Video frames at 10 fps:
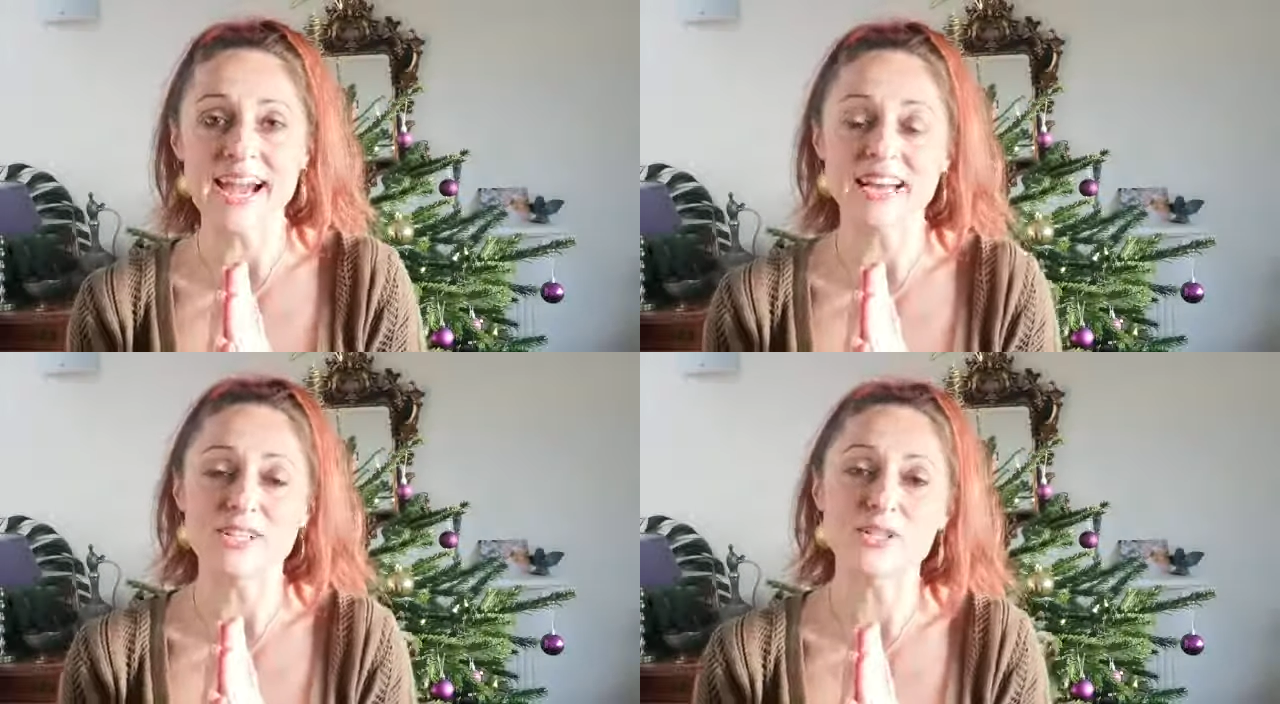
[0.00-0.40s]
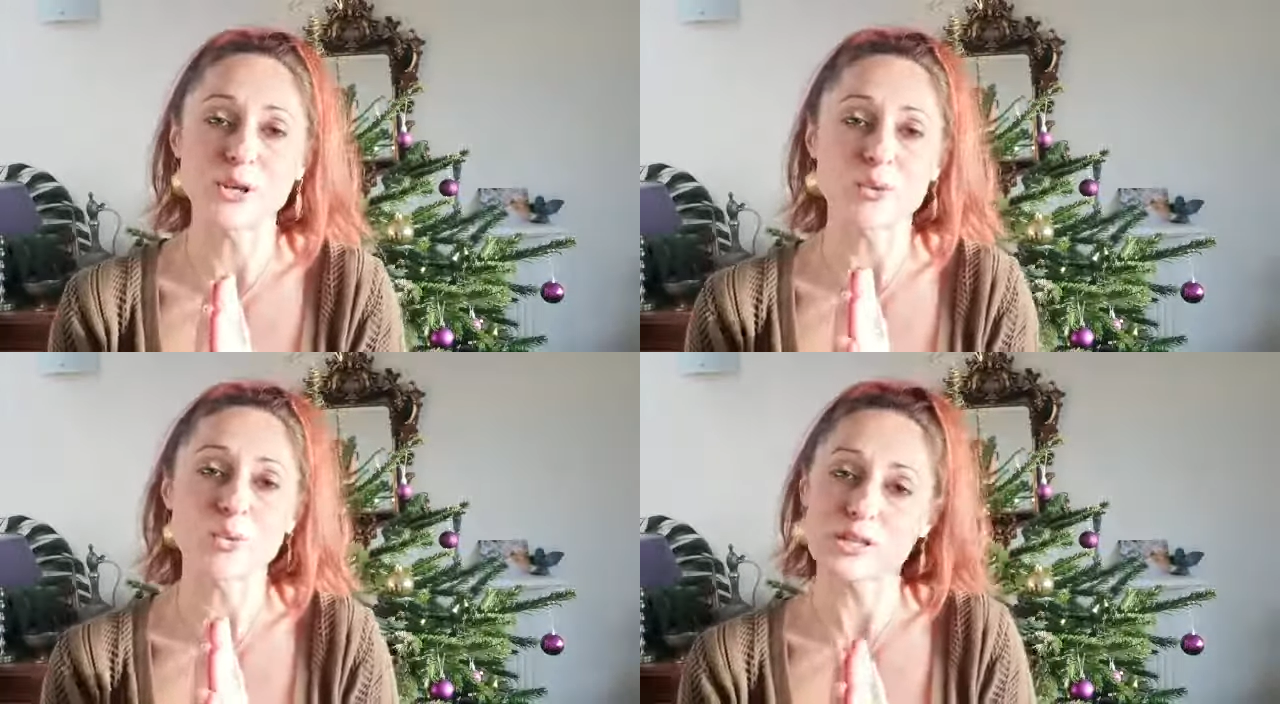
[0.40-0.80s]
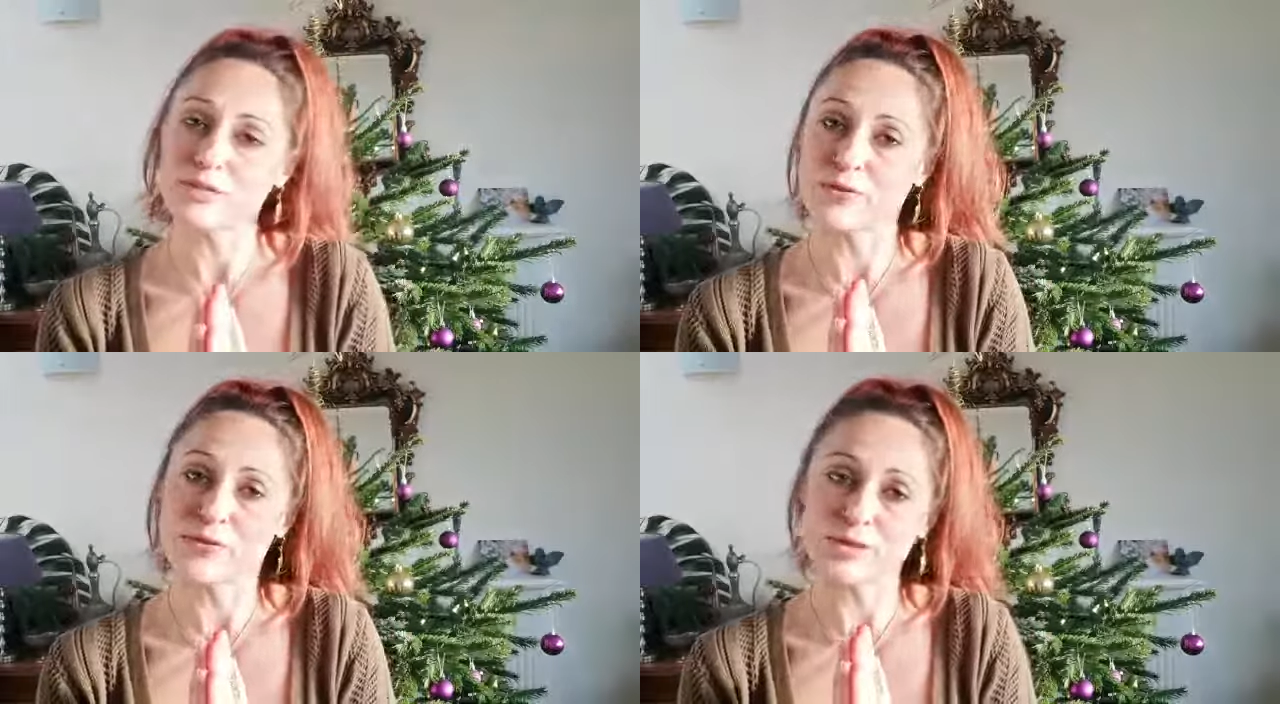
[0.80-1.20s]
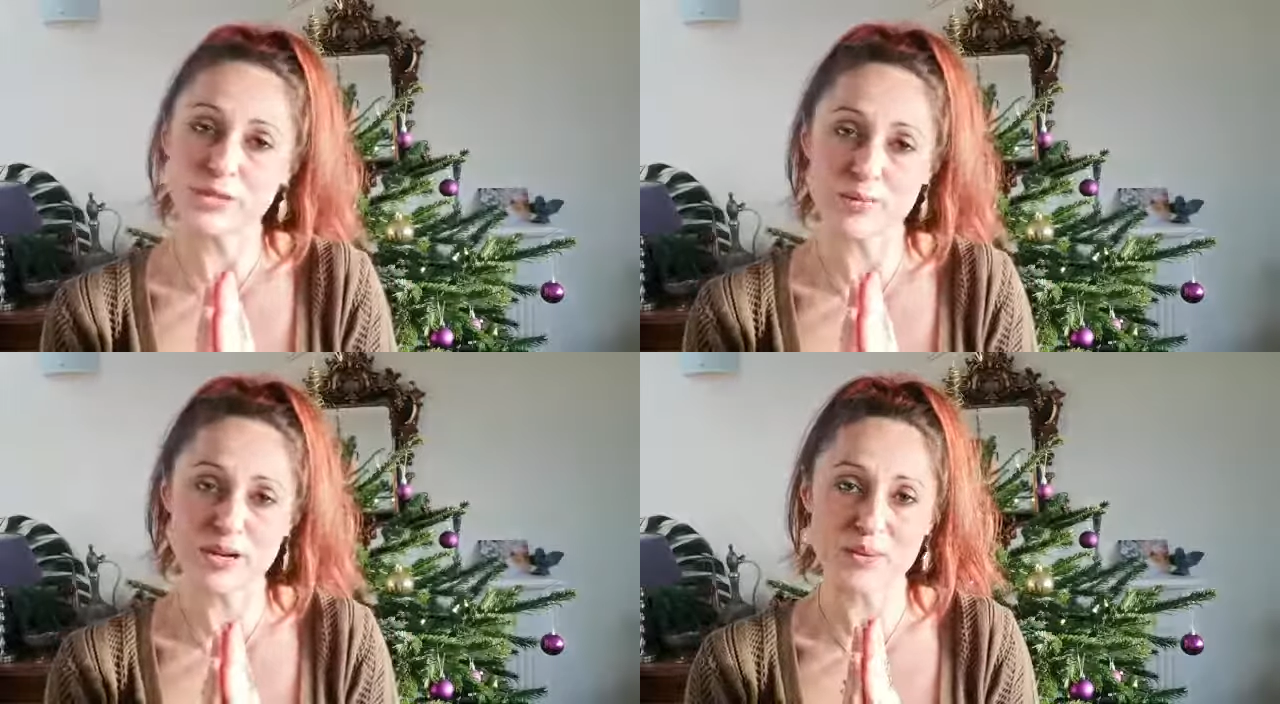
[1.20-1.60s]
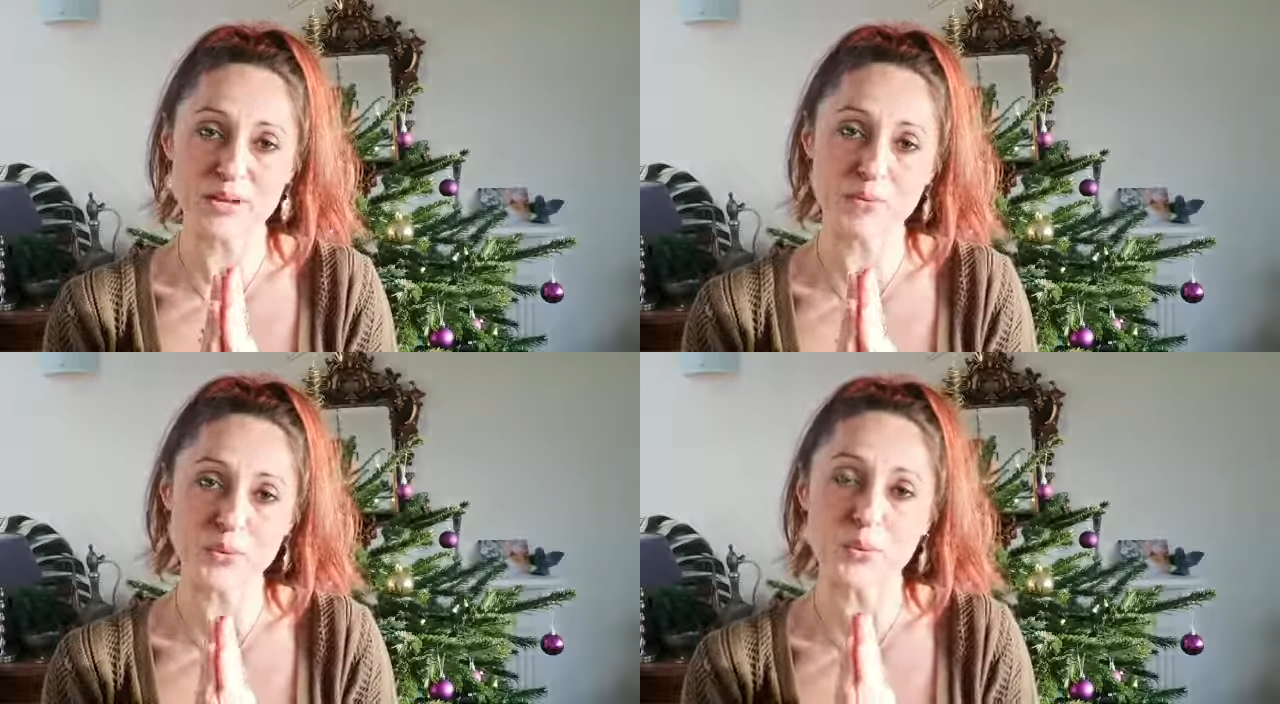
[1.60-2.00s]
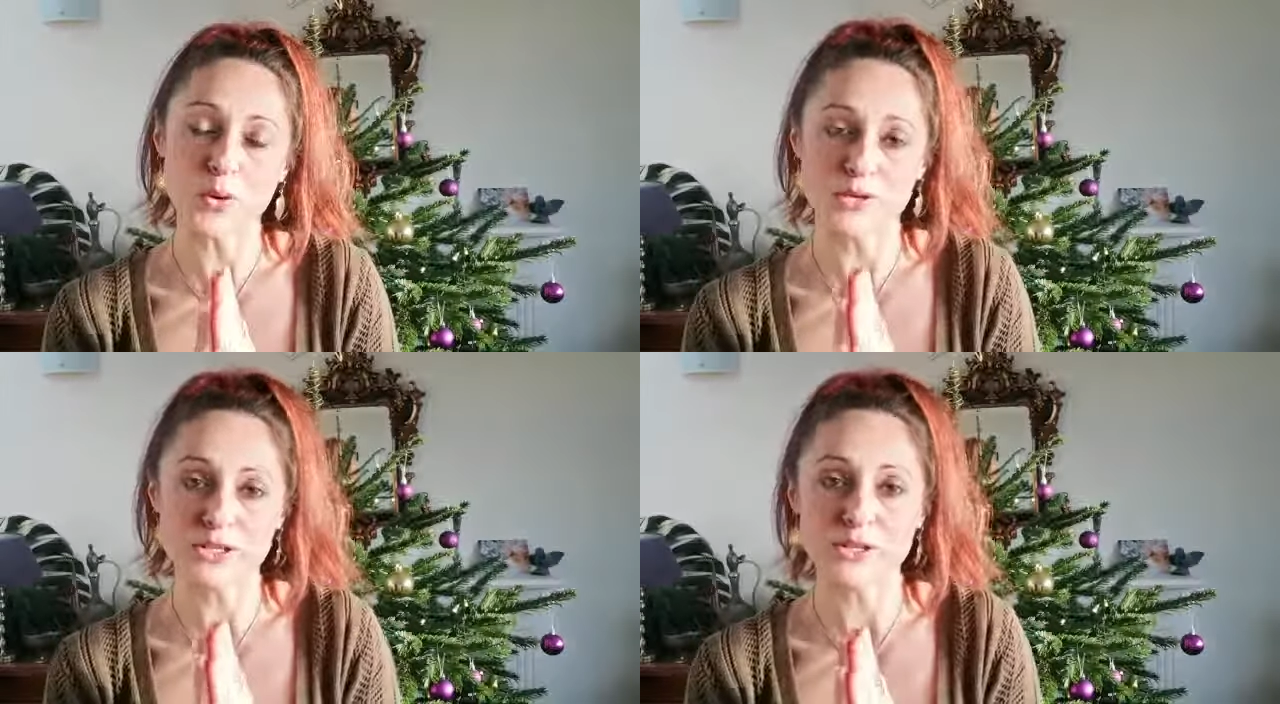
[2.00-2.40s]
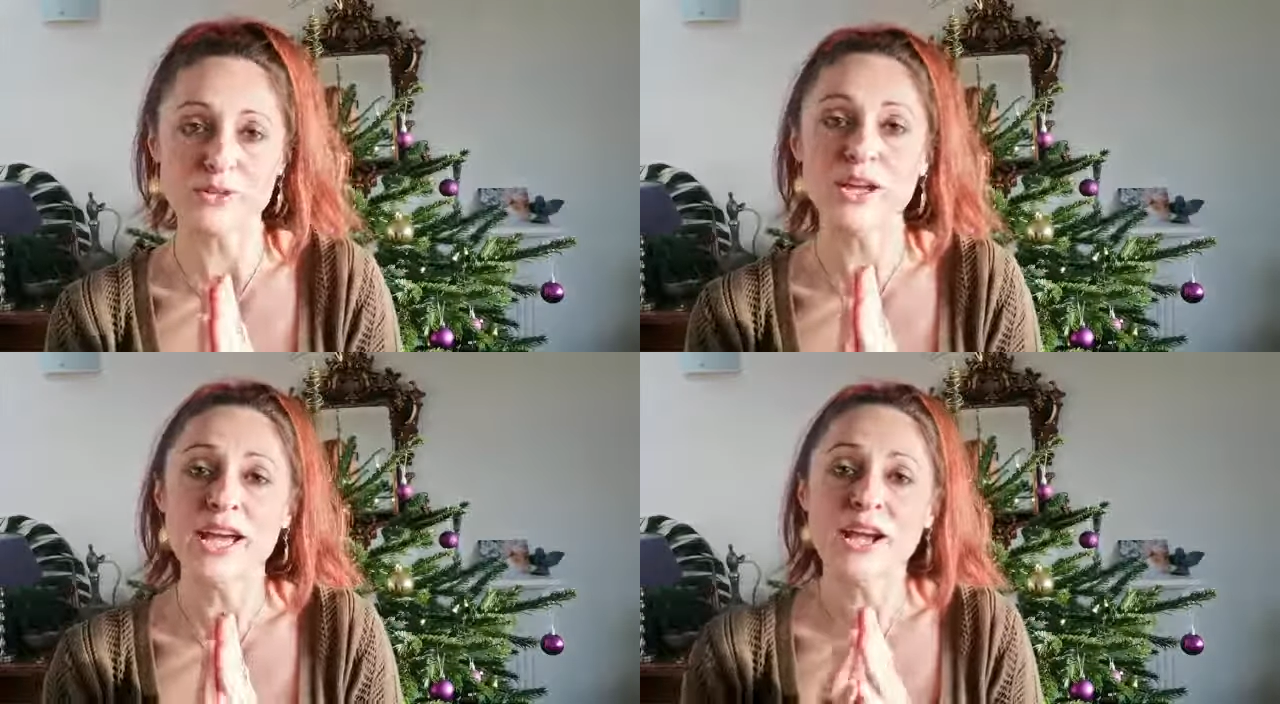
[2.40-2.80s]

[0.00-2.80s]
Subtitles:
and it's so wonderful that so many people want to